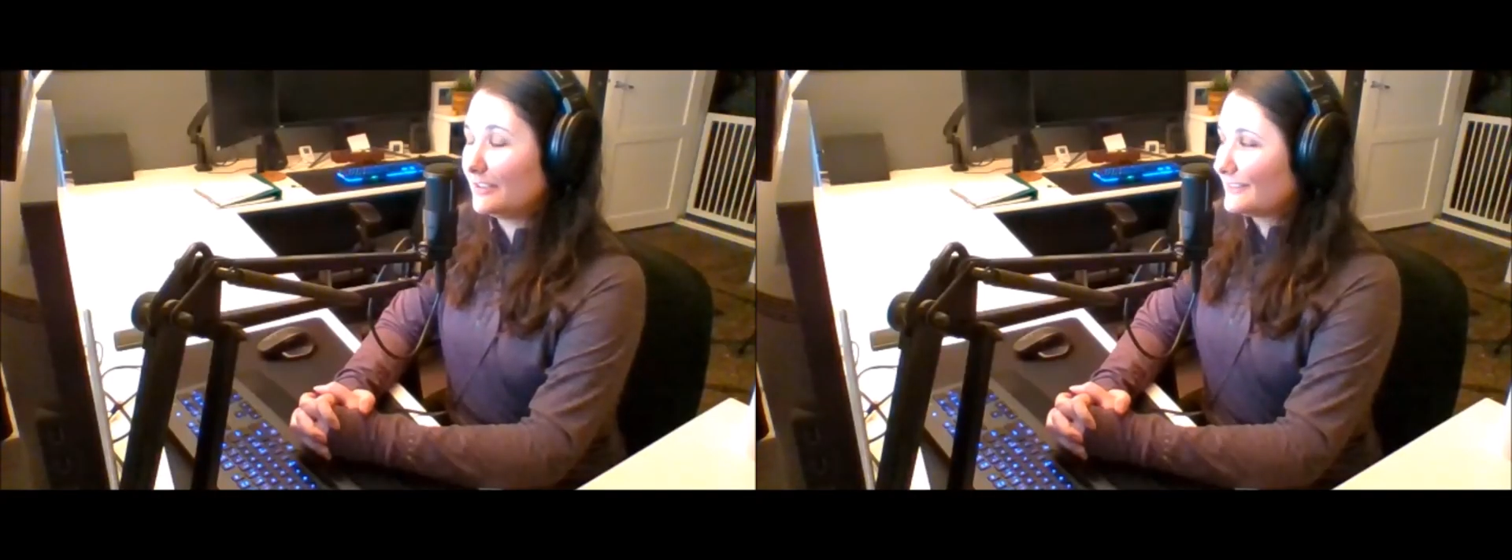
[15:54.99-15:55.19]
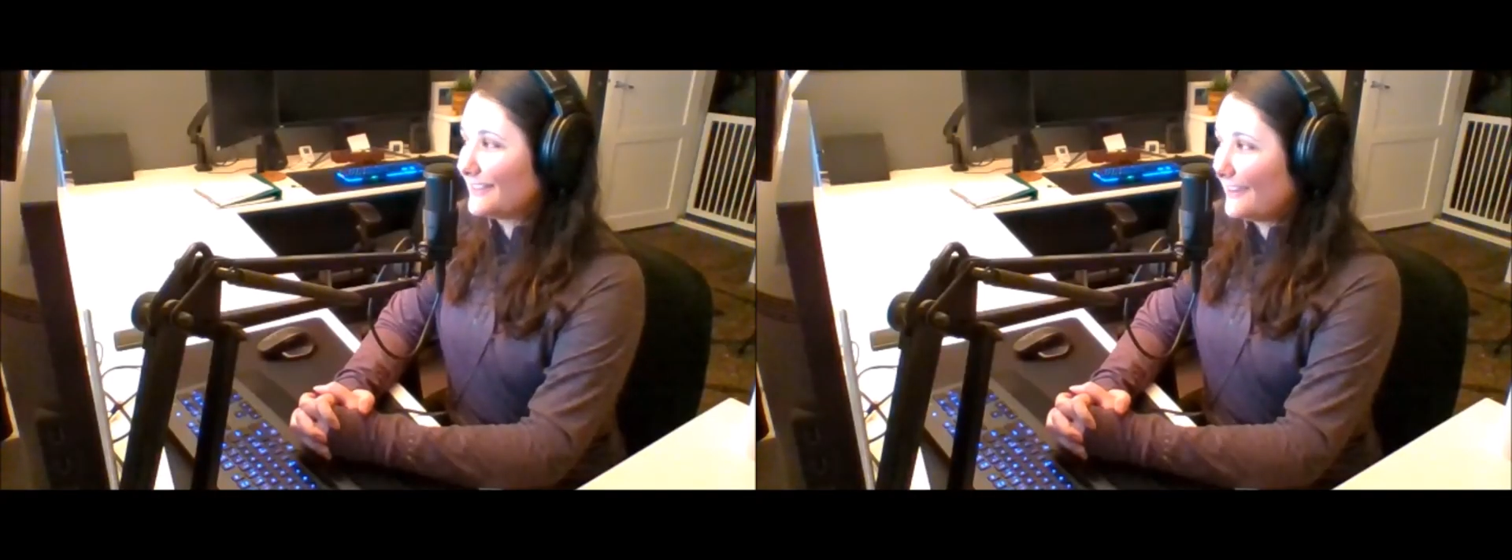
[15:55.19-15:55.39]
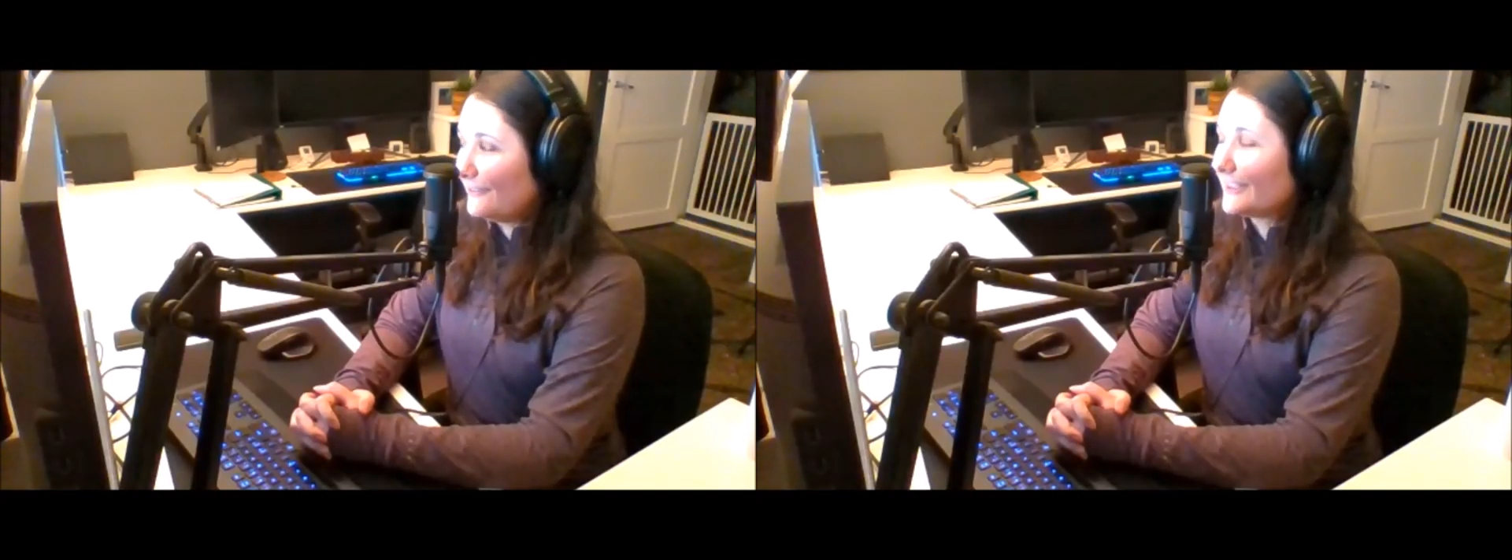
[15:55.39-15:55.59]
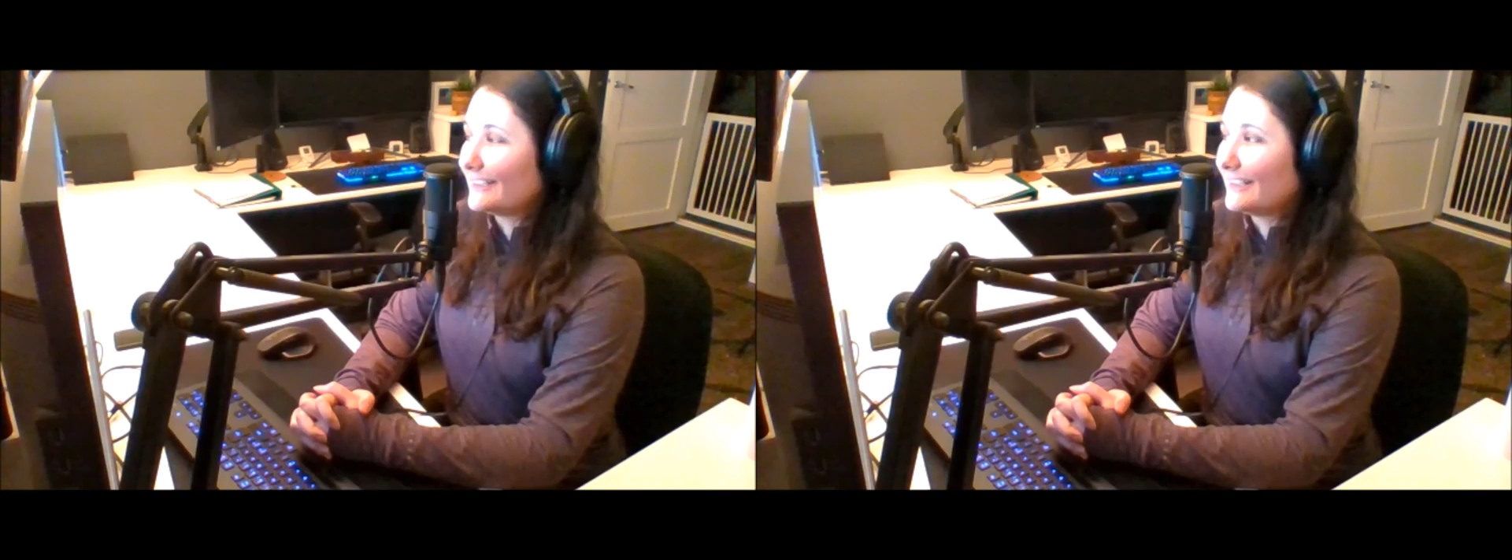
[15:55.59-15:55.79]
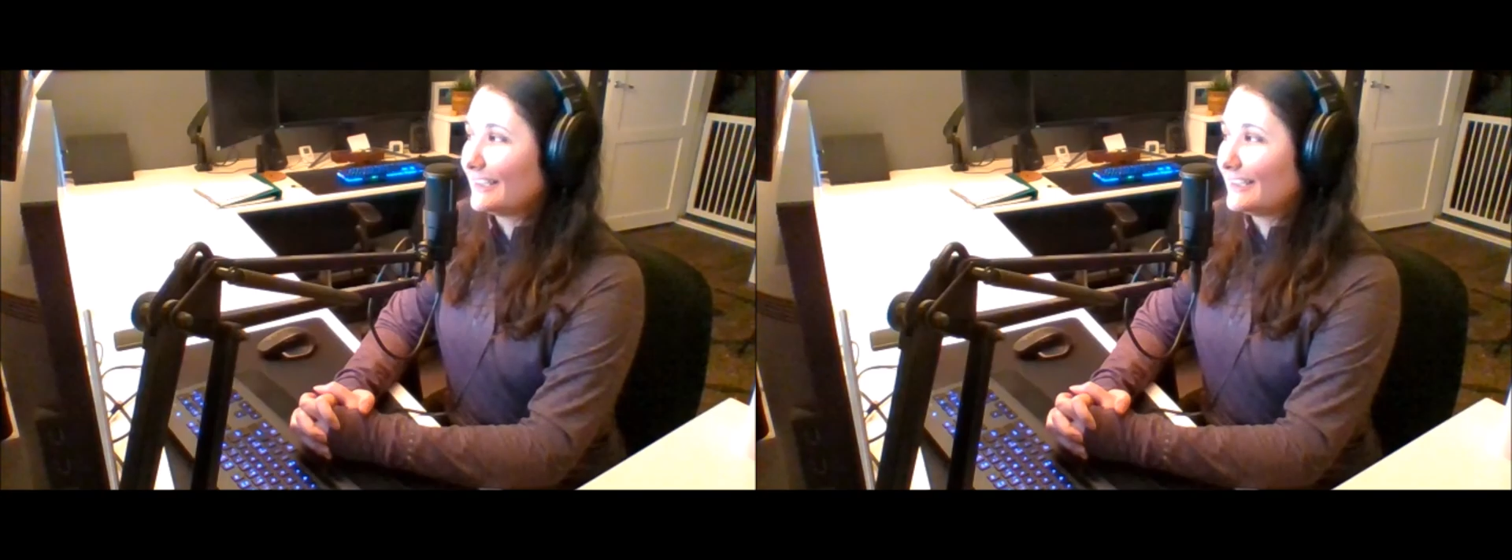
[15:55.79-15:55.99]
Uh,
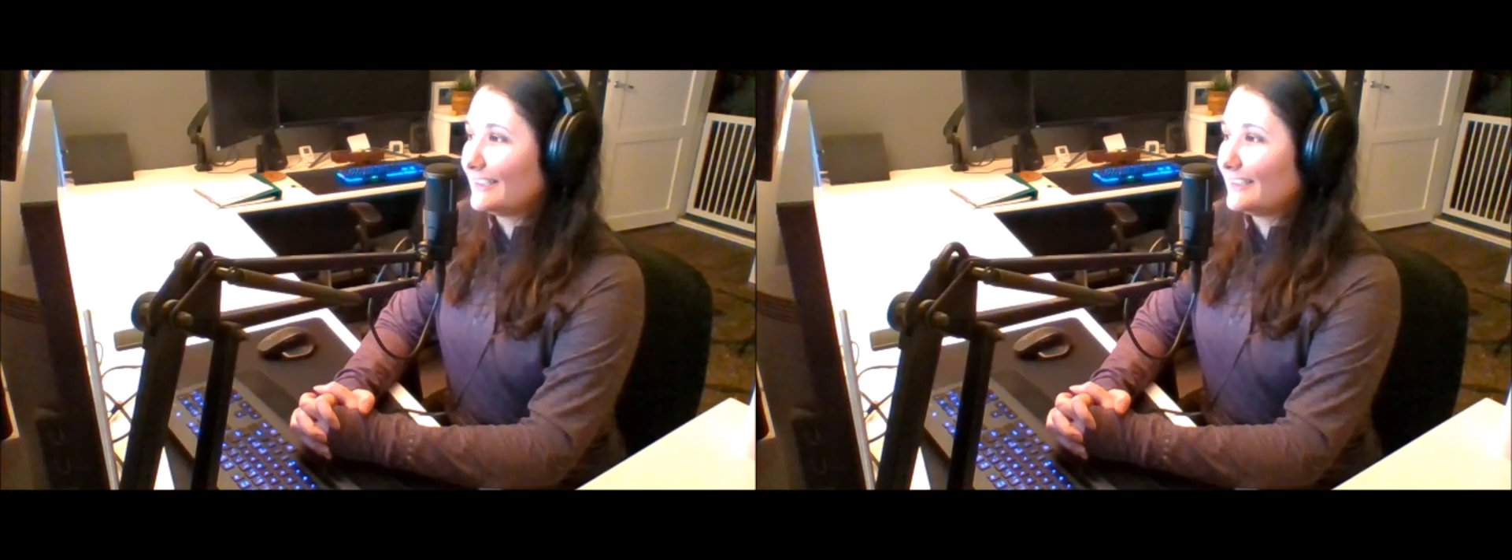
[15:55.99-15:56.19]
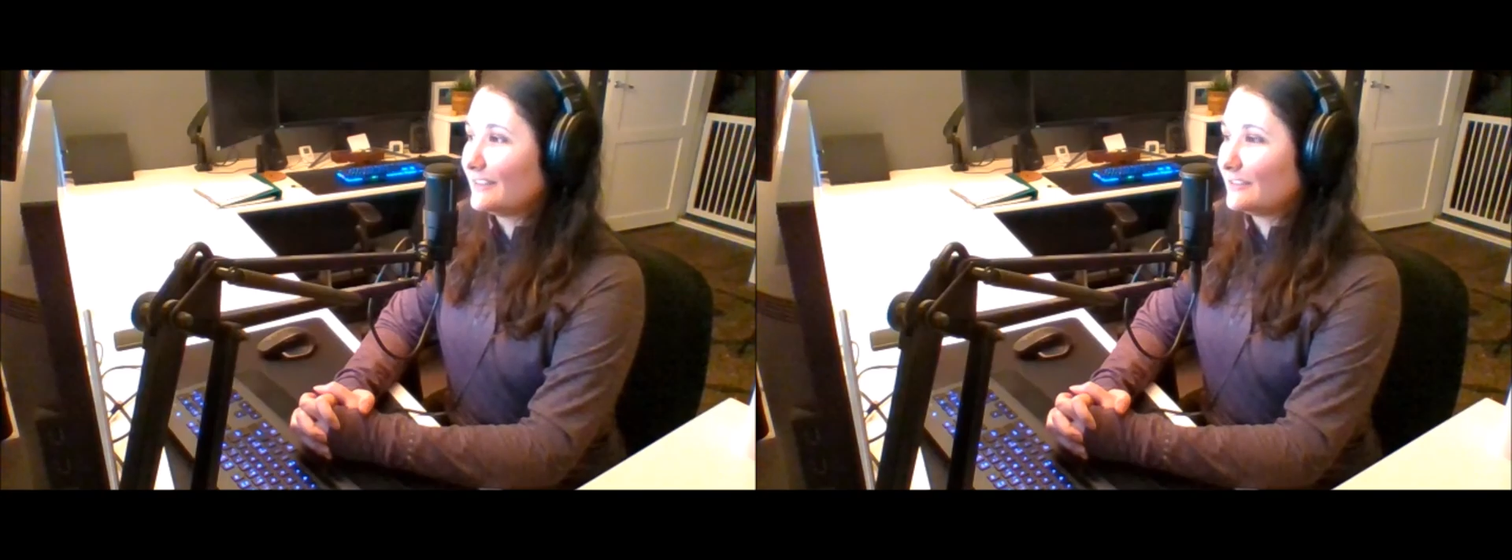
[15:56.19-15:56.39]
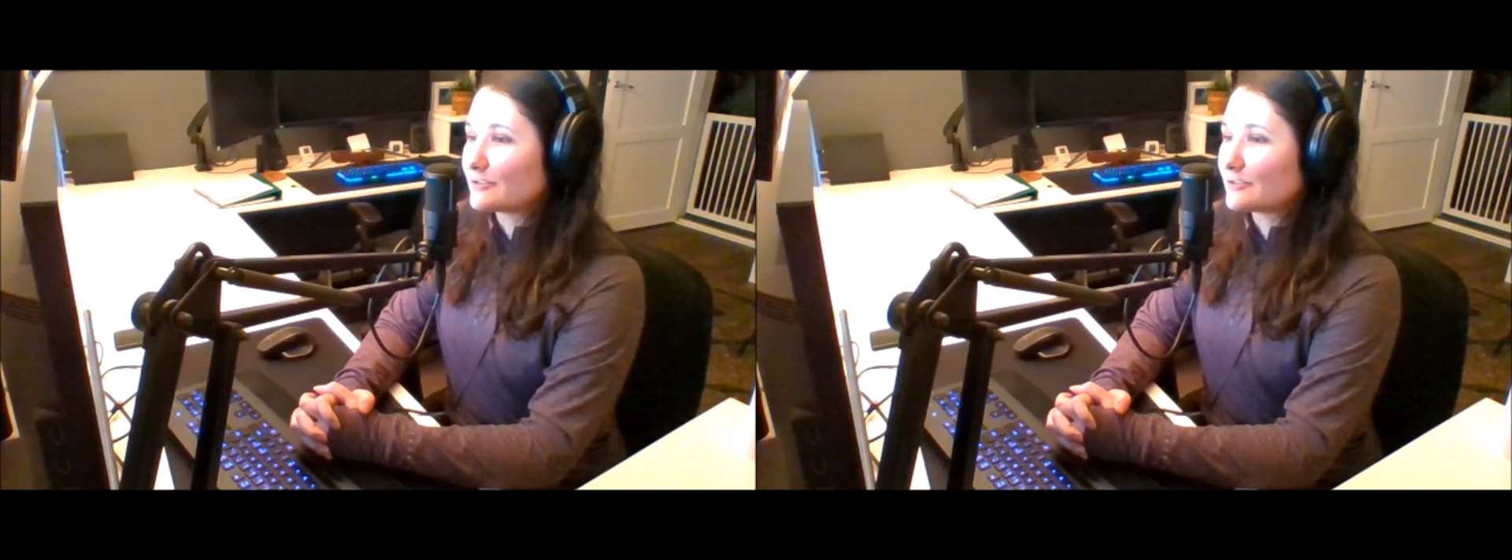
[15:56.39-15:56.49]
definitely